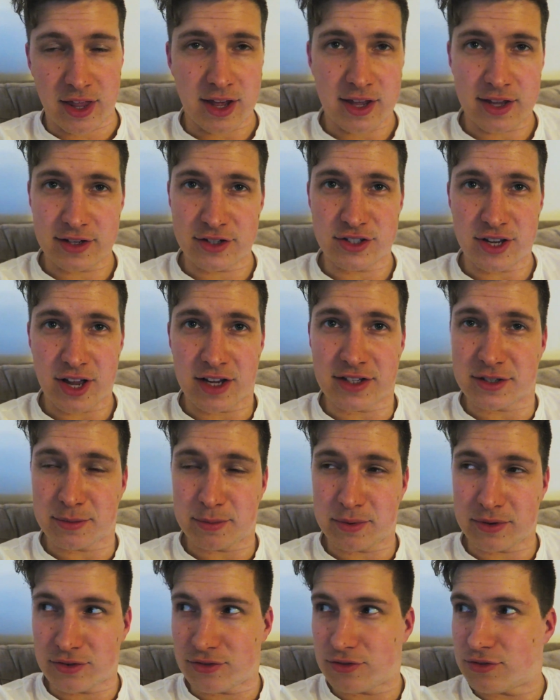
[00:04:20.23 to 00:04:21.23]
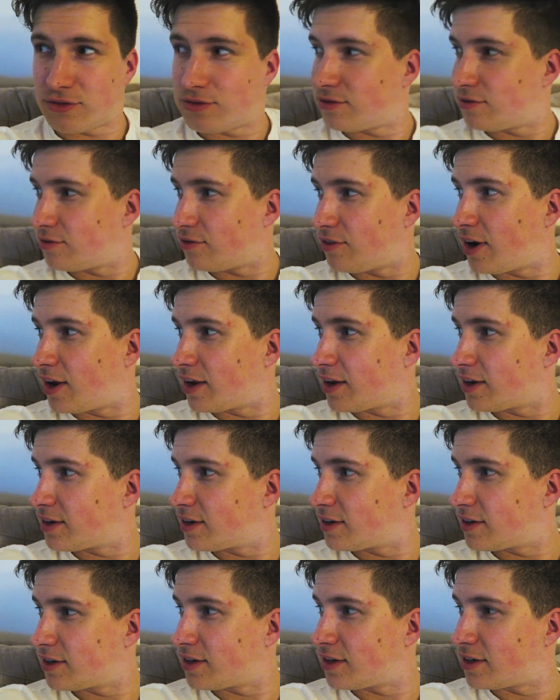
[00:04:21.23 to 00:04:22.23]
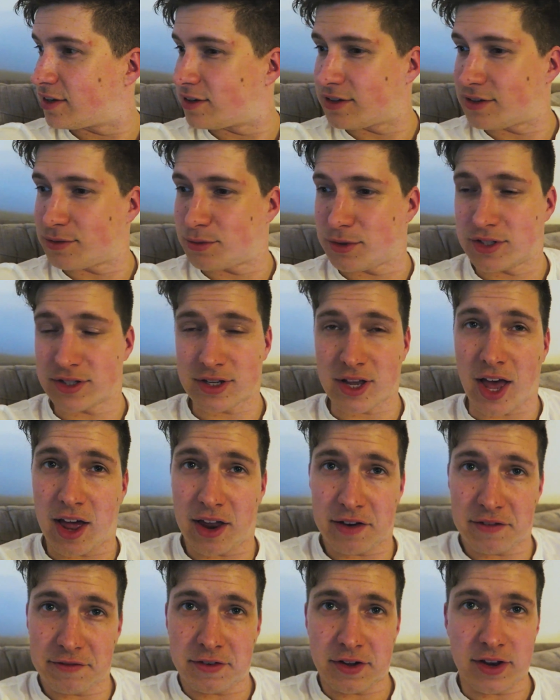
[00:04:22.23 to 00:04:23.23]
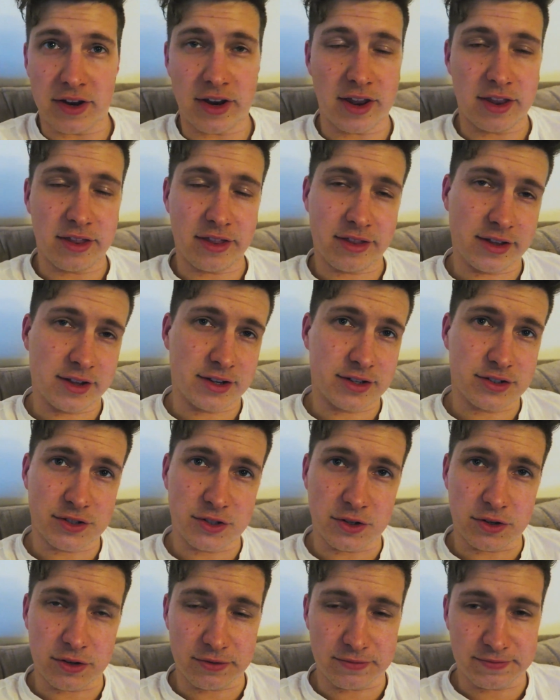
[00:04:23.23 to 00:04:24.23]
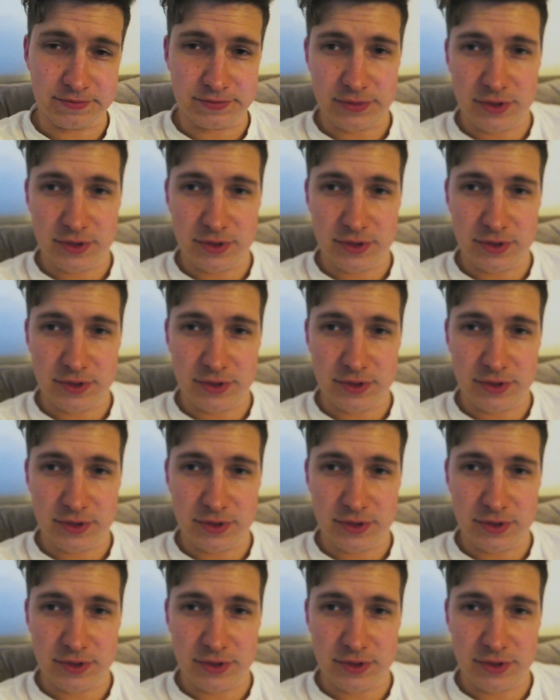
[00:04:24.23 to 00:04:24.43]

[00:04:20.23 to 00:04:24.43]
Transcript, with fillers: Like, it just has to be right, and we just can't find anything. So,